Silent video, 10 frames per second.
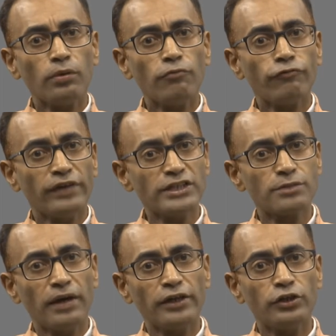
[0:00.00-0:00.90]
faced
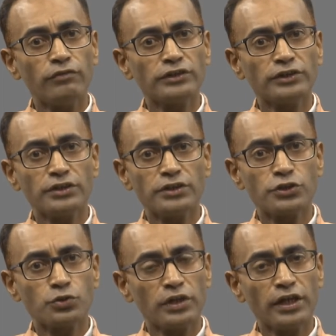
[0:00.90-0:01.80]
by universities
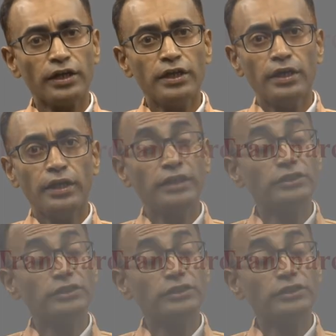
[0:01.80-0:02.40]
today is